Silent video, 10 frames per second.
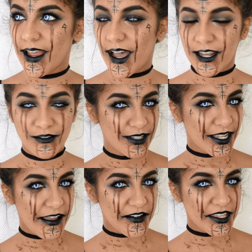I don't think
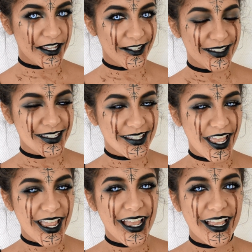I have anything else to
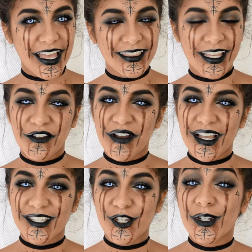say. Again, thank you
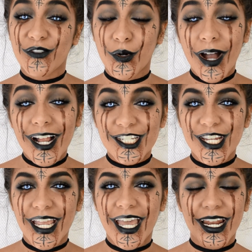guys so much for
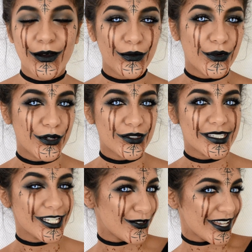watching, and I will
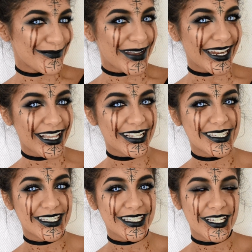see you in my
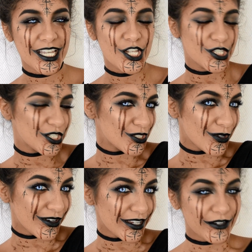next
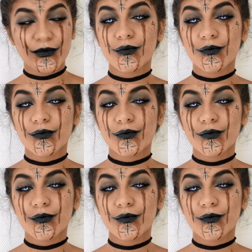tutorial.